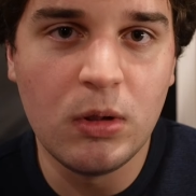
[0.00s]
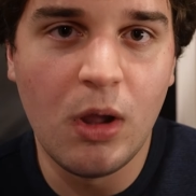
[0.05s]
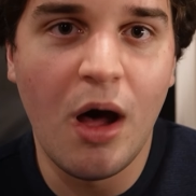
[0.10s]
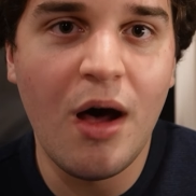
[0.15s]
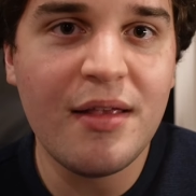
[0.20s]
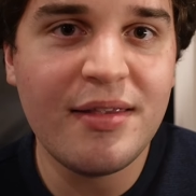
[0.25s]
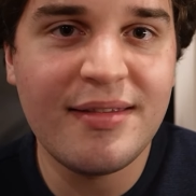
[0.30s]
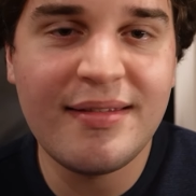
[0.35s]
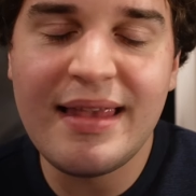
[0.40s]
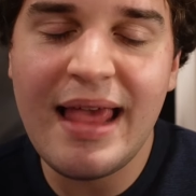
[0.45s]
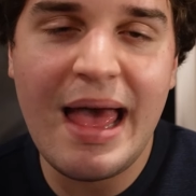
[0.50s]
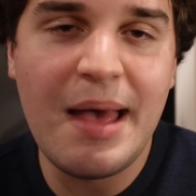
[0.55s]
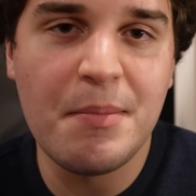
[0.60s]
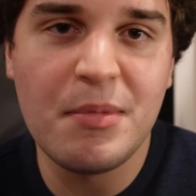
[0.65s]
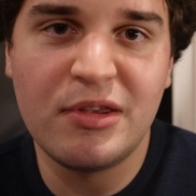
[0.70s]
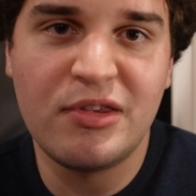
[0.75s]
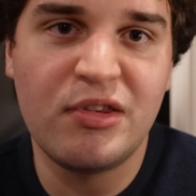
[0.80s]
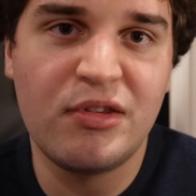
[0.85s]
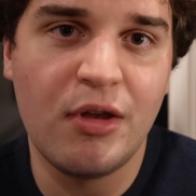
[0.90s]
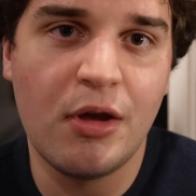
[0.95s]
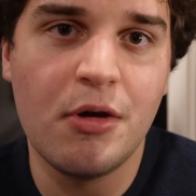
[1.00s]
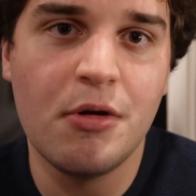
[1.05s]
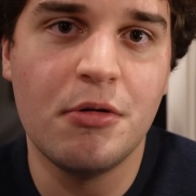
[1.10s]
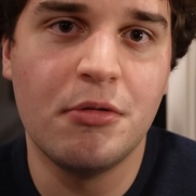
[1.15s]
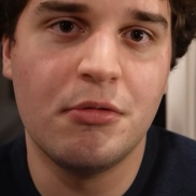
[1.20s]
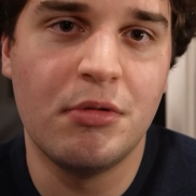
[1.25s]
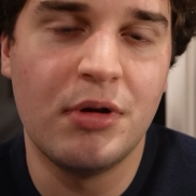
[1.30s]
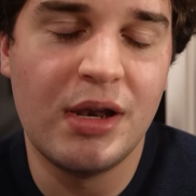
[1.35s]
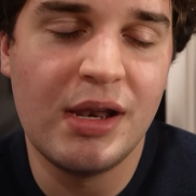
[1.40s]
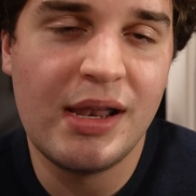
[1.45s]
lost to Emma
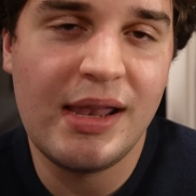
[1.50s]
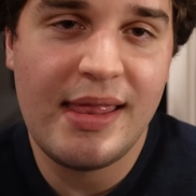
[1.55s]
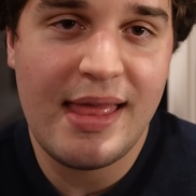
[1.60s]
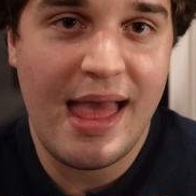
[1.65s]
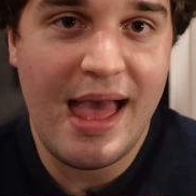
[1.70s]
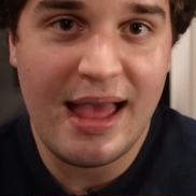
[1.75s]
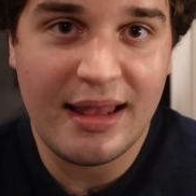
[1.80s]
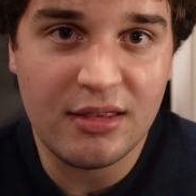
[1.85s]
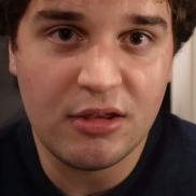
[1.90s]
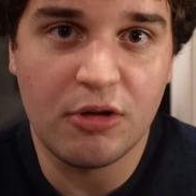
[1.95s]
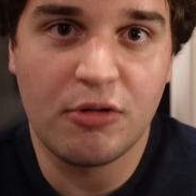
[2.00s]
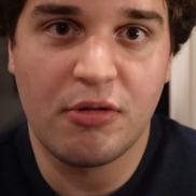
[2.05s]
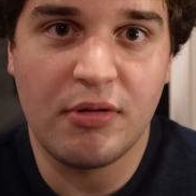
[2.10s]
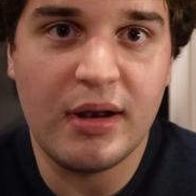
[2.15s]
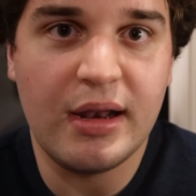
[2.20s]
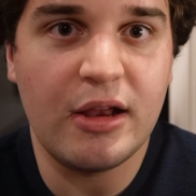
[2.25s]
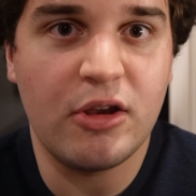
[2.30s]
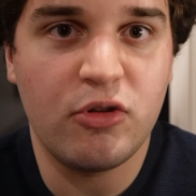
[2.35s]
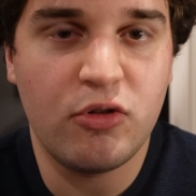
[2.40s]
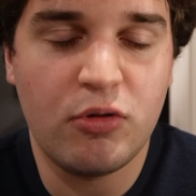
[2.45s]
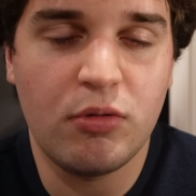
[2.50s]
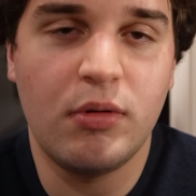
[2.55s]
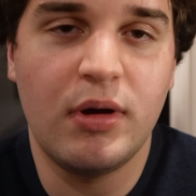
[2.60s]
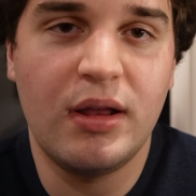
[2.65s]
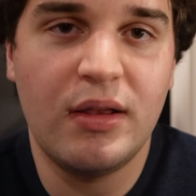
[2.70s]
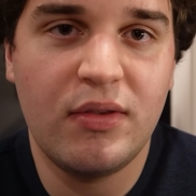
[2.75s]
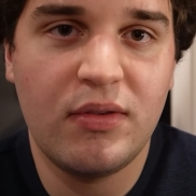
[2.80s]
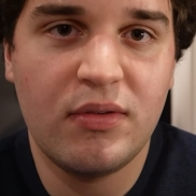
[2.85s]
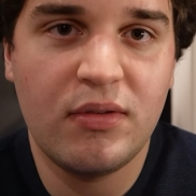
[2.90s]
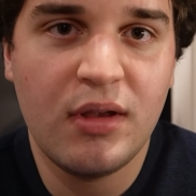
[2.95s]
Stone at the Critics'
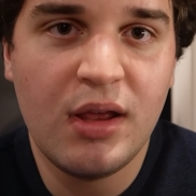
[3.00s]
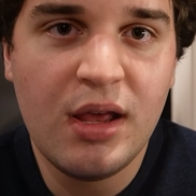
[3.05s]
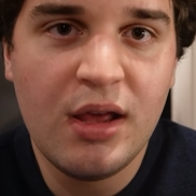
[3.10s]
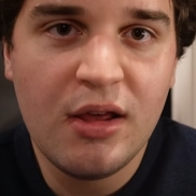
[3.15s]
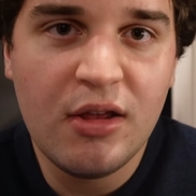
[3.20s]
Choice.